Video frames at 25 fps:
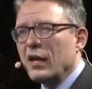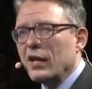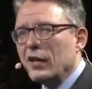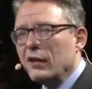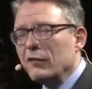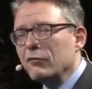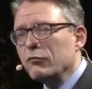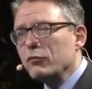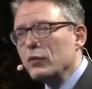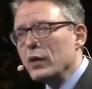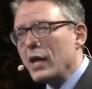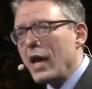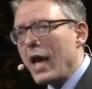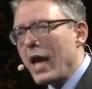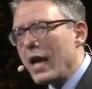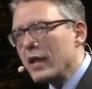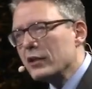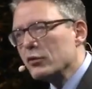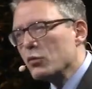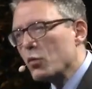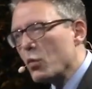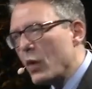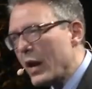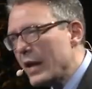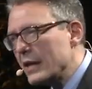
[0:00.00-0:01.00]
If we
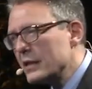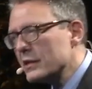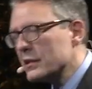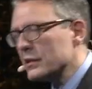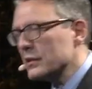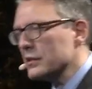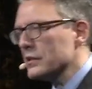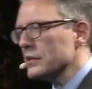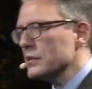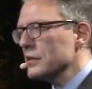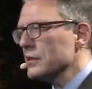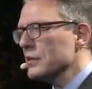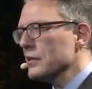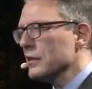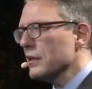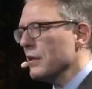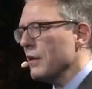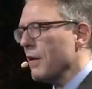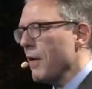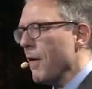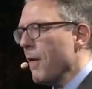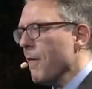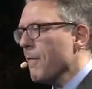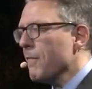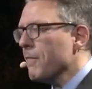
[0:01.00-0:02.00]
had waited
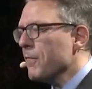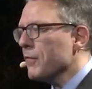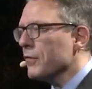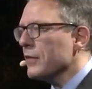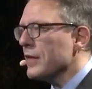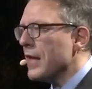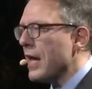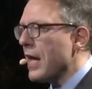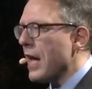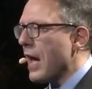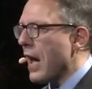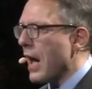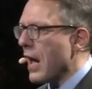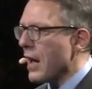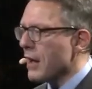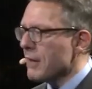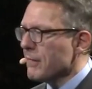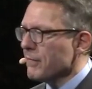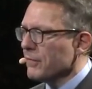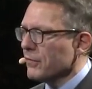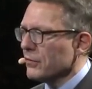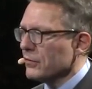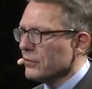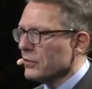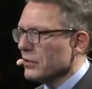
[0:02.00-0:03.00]
for that
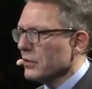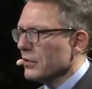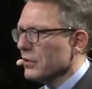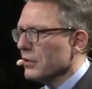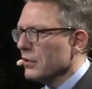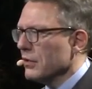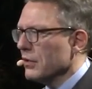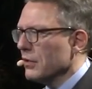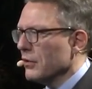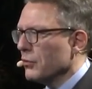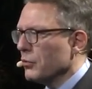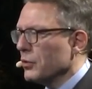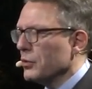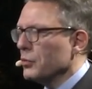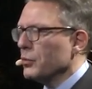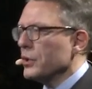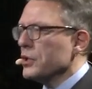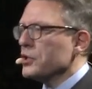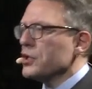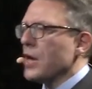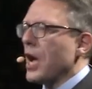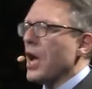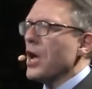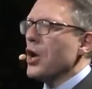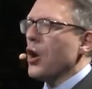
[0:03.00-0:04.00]
iPhone, with
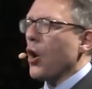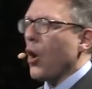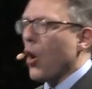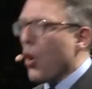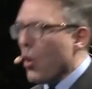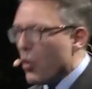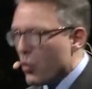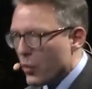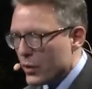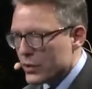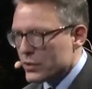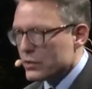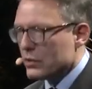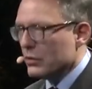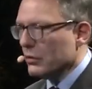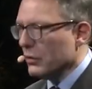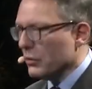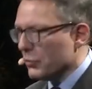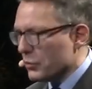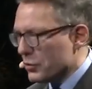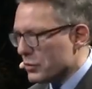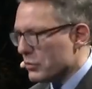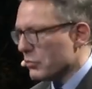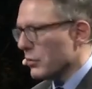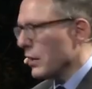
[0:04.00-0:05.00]
which I always
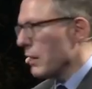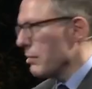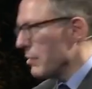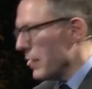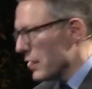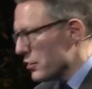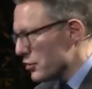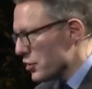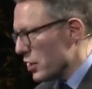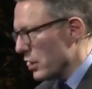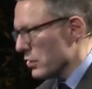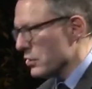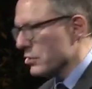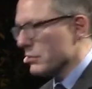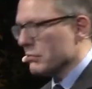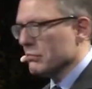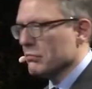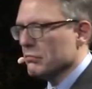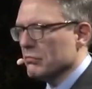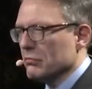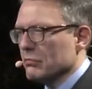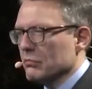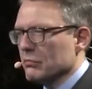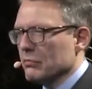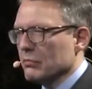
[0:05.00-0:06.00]
lose when I play chess,
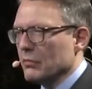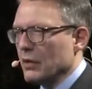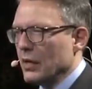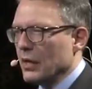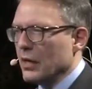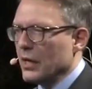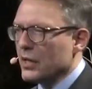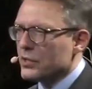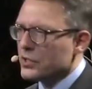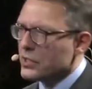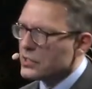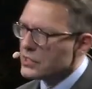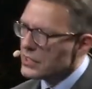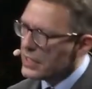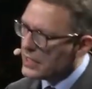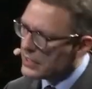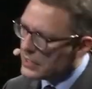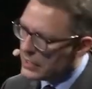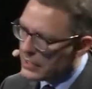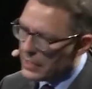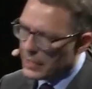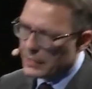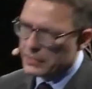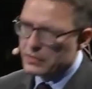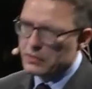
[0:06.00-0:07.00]
unless it's late
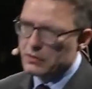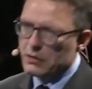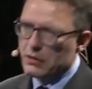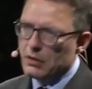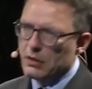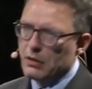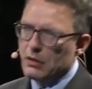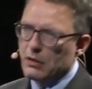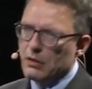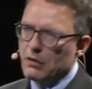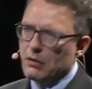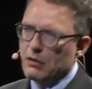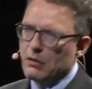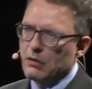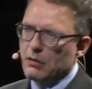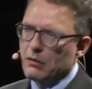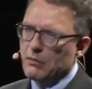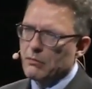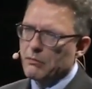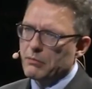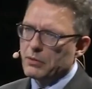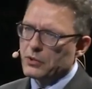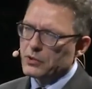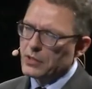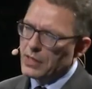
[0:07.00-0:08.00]
at night,
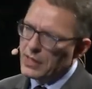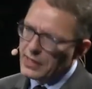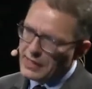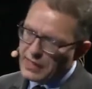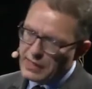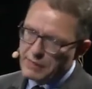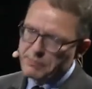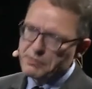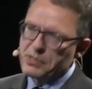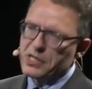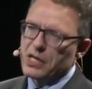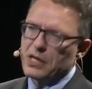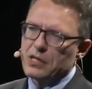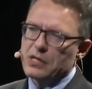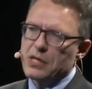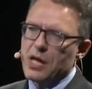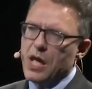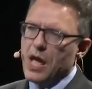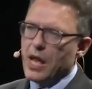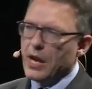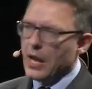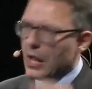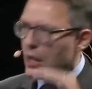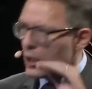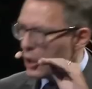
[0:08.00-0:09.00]
because then I get upset
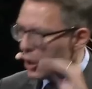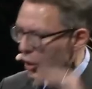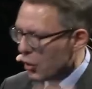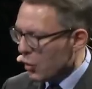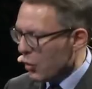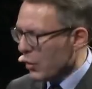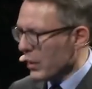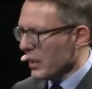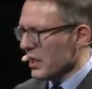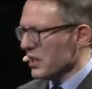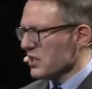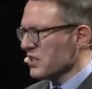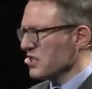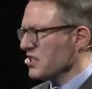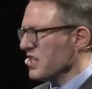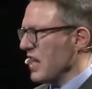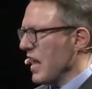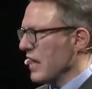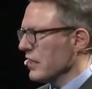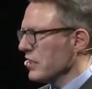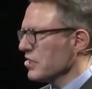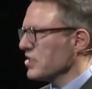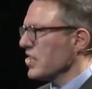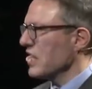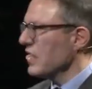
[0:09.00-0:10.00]
and I lower its
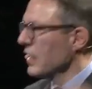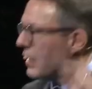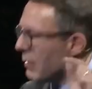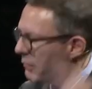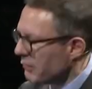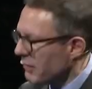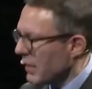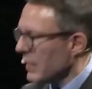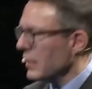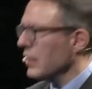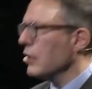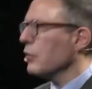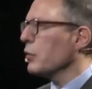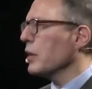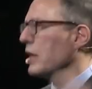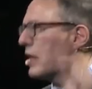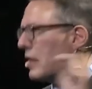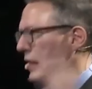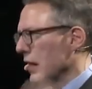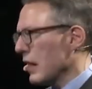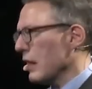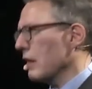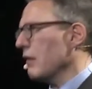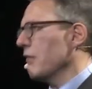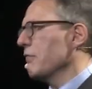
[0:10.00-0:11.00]
standards, and then I finally win,
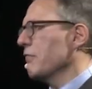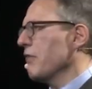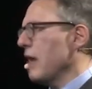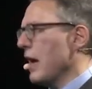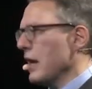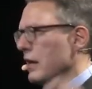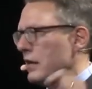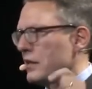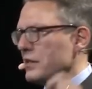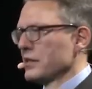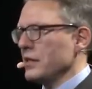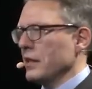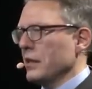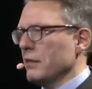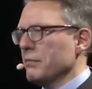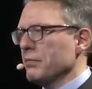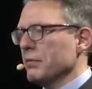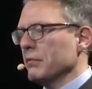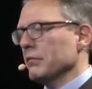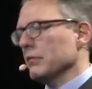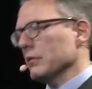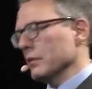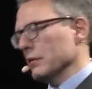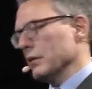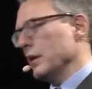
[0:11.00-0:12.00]
and then I can finally sleep.
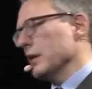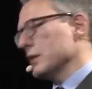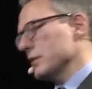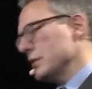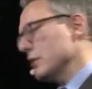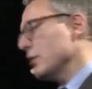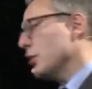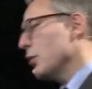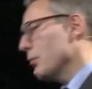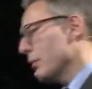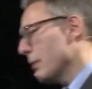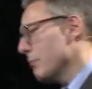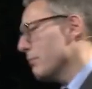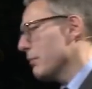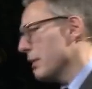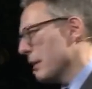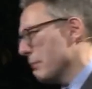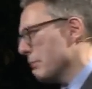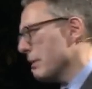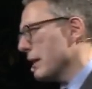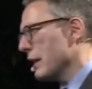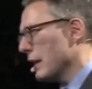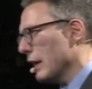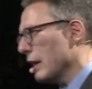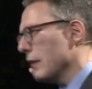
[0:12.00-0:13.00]
You know, that's the human
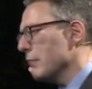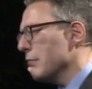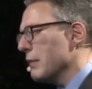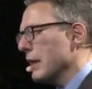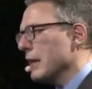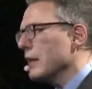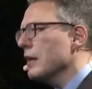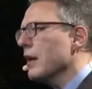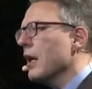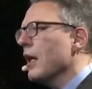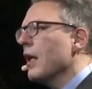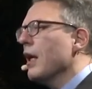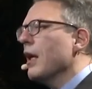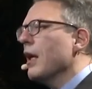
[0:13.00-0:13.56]
being in me.